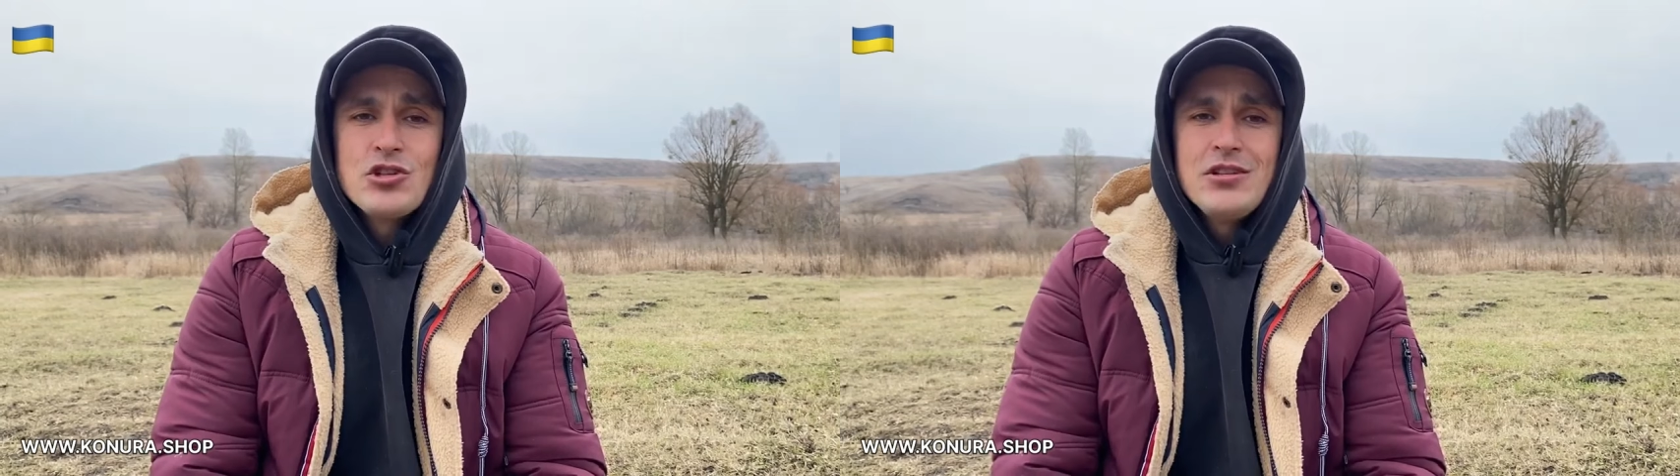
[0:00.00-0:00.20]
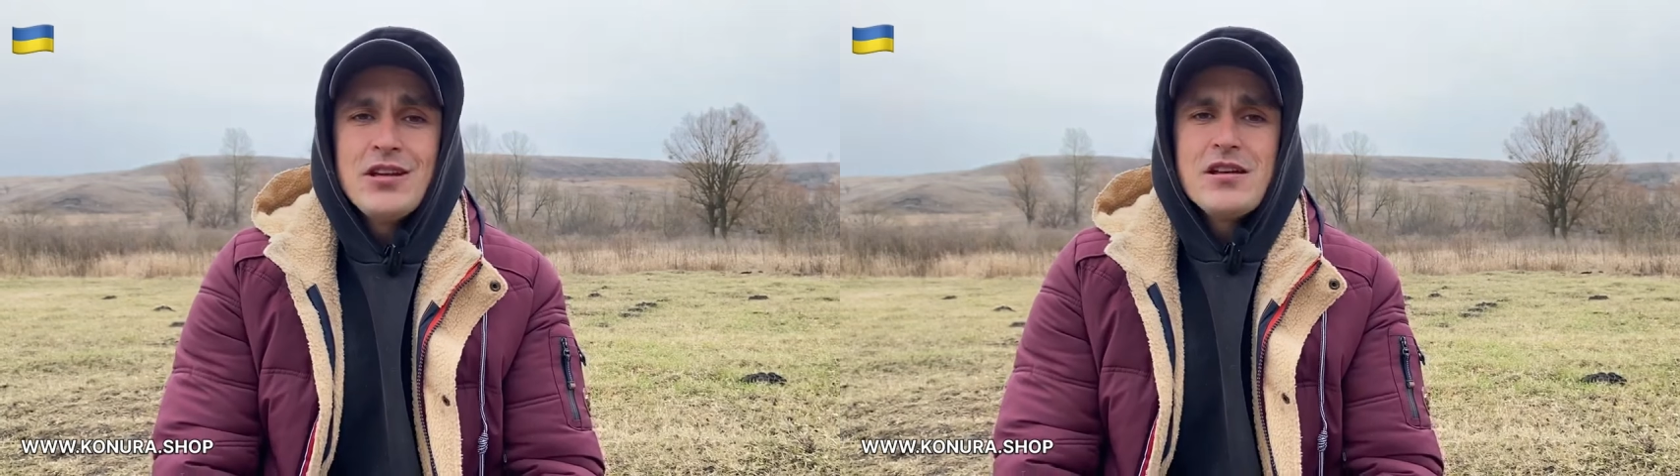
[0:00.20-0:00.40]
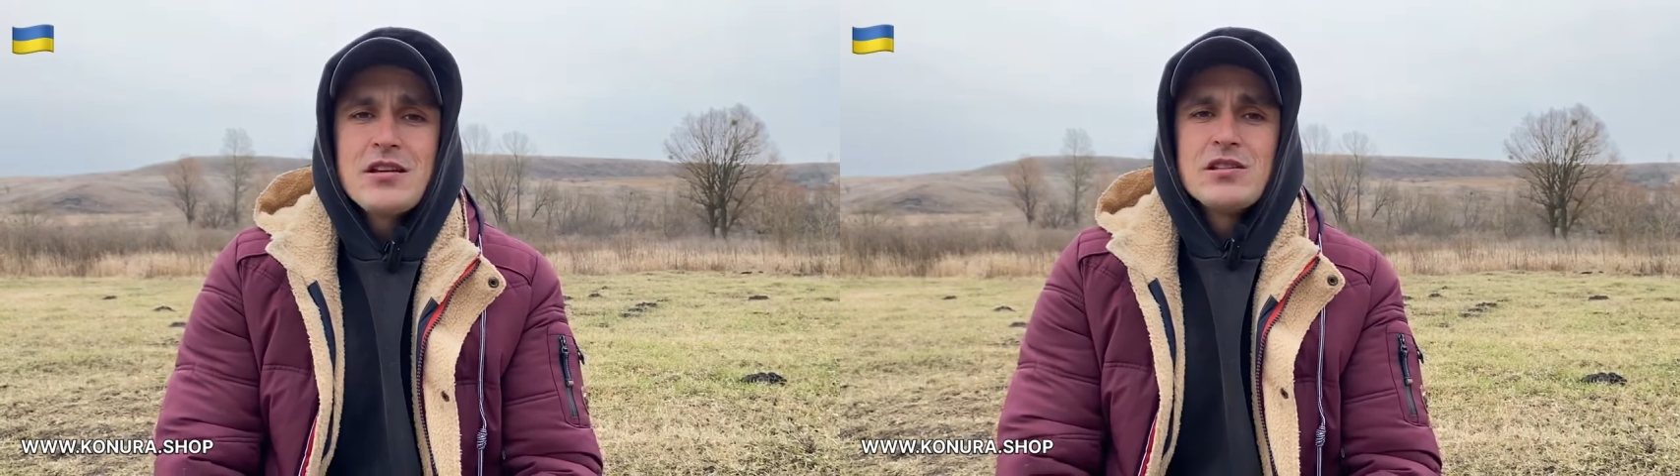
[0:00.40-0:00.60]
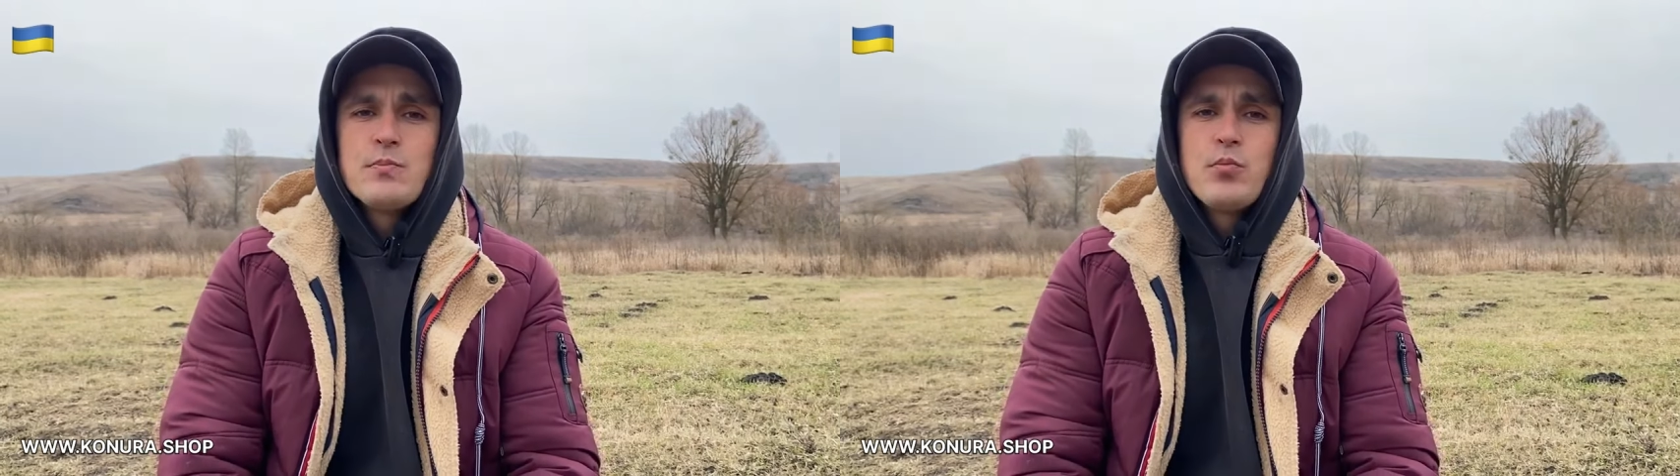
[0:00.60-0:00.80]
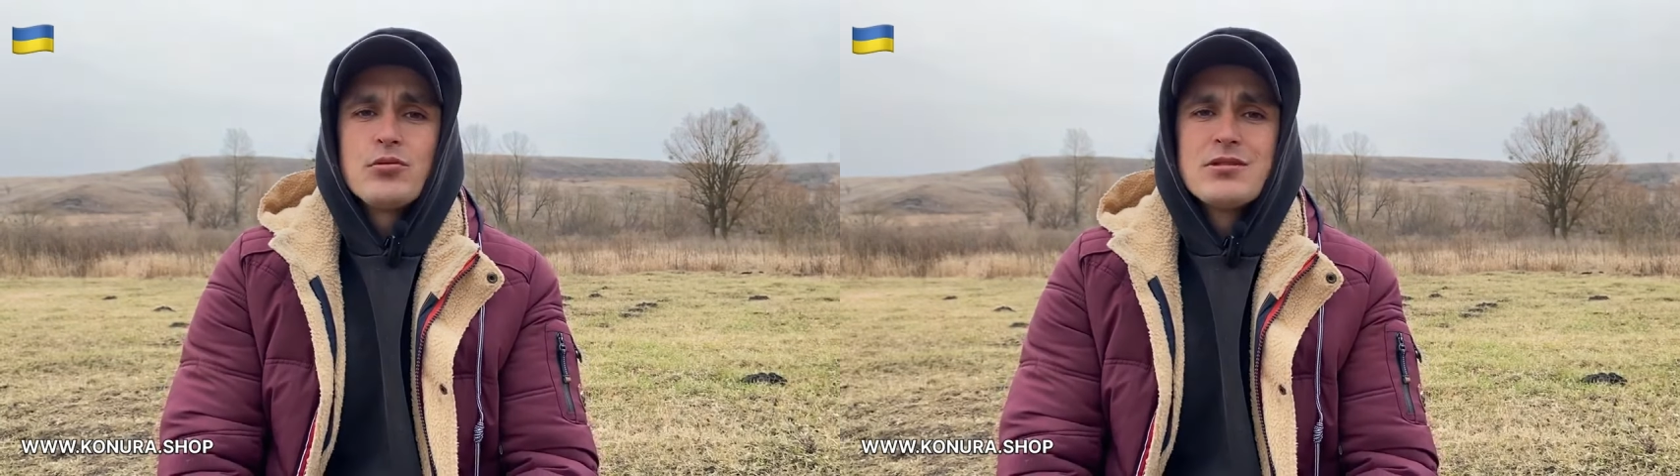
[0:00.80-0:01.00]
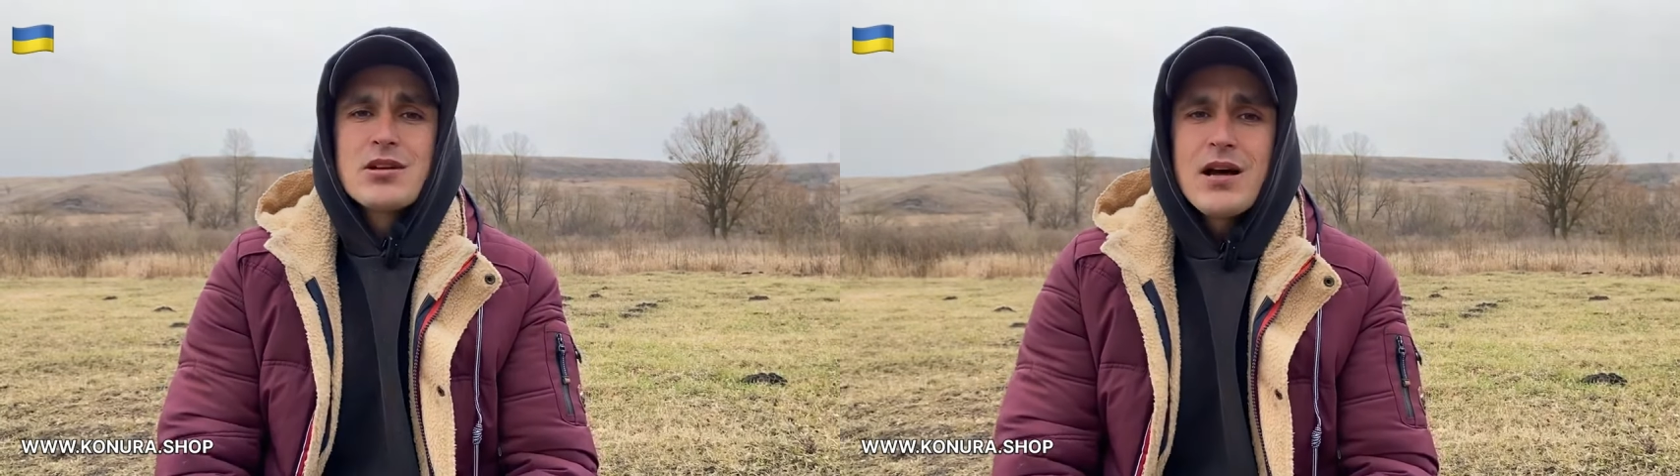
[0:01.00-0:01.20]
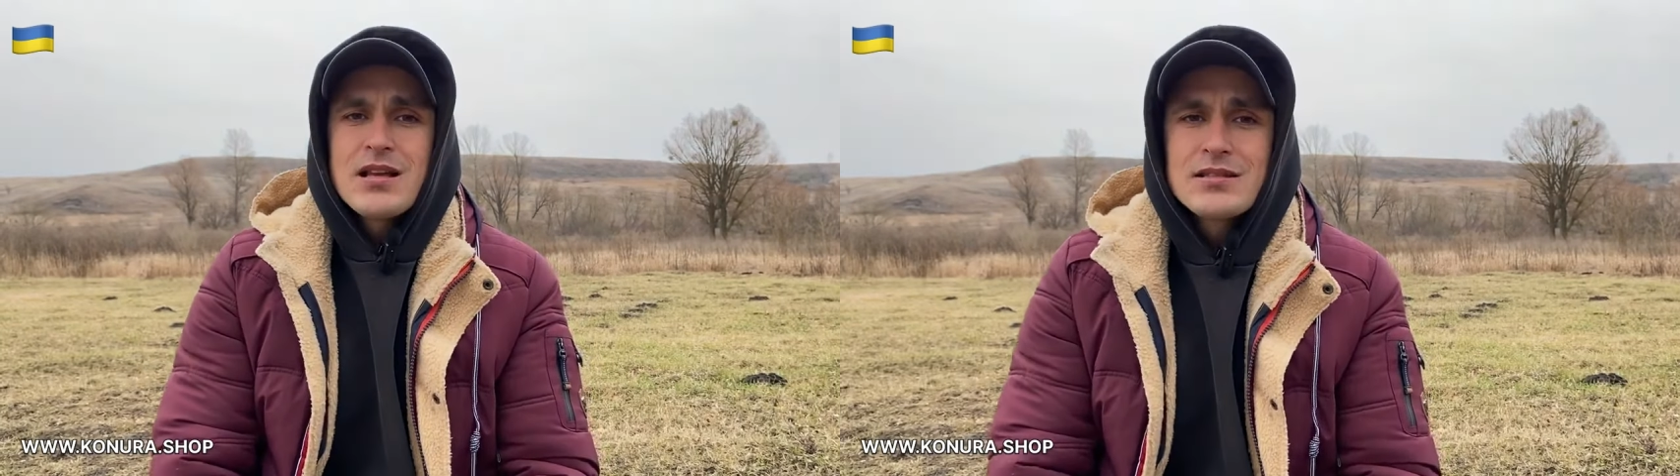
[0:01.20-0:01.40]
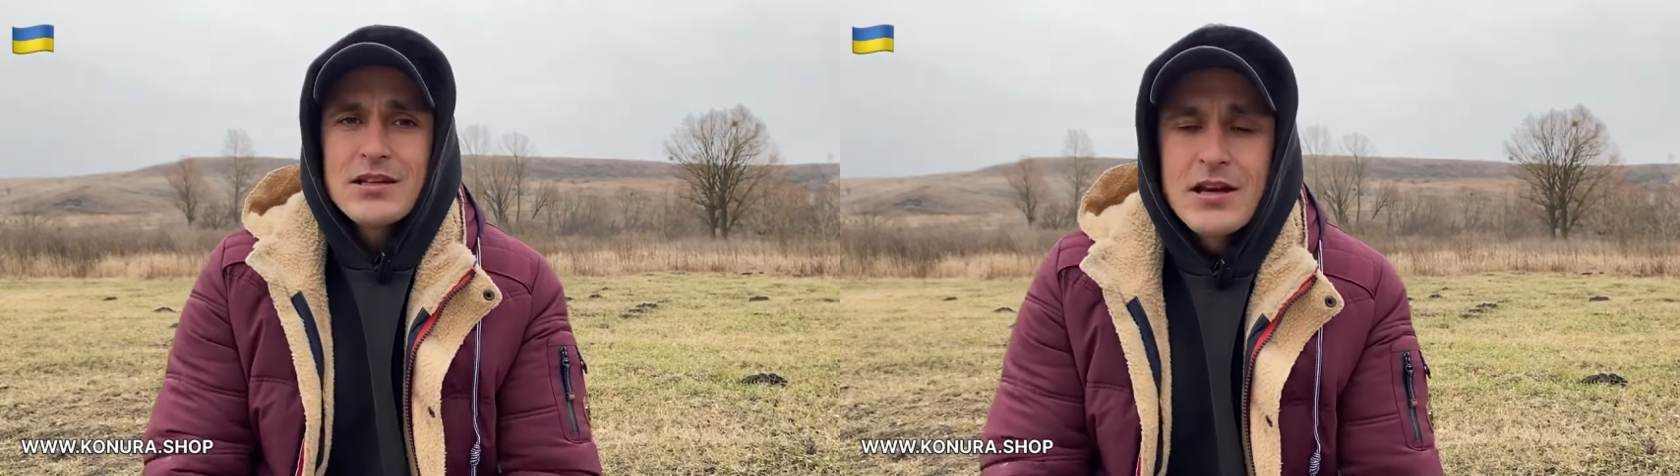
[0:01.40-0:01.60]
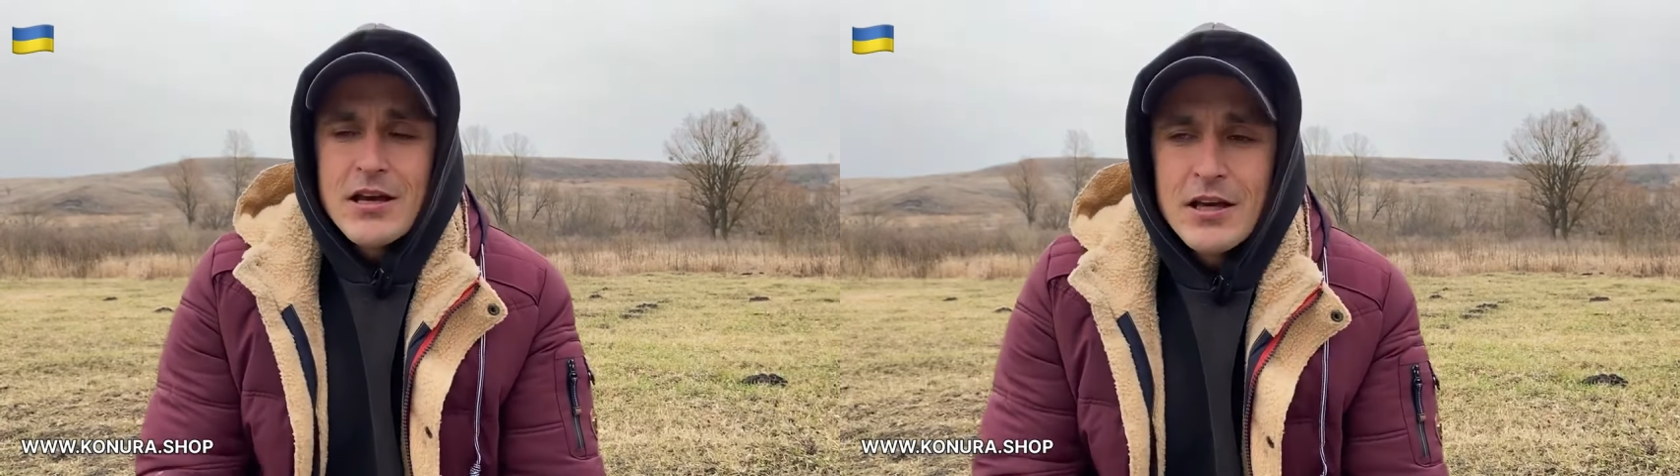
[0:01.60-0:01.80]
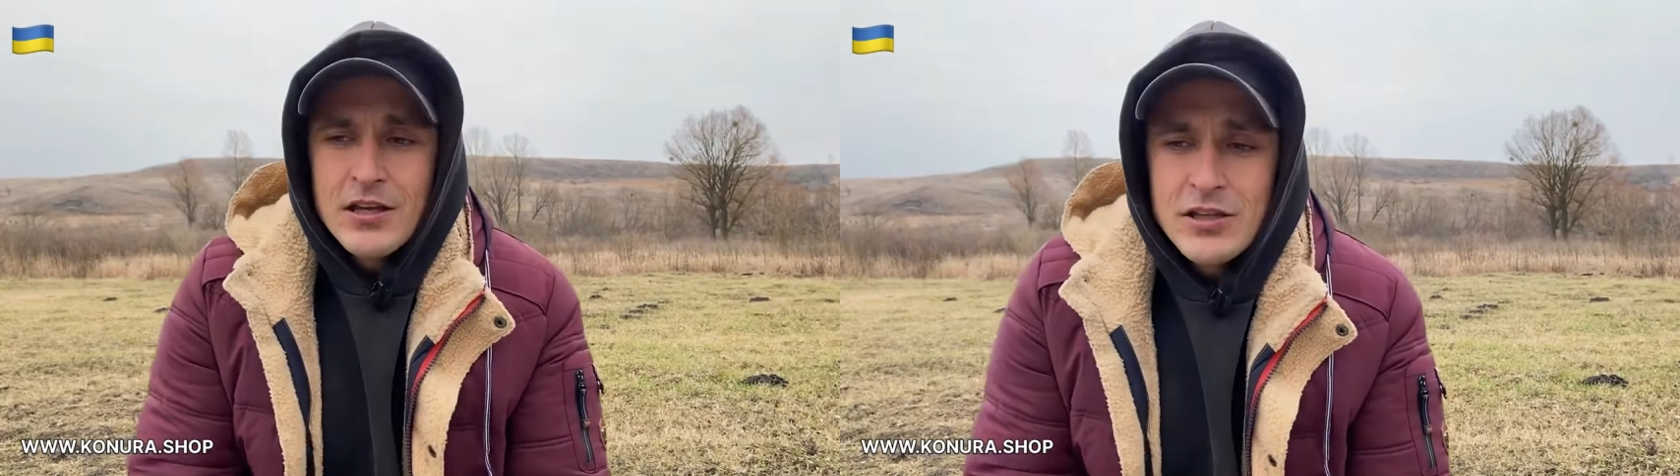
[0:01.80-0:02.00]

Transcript: a weak spot or is there some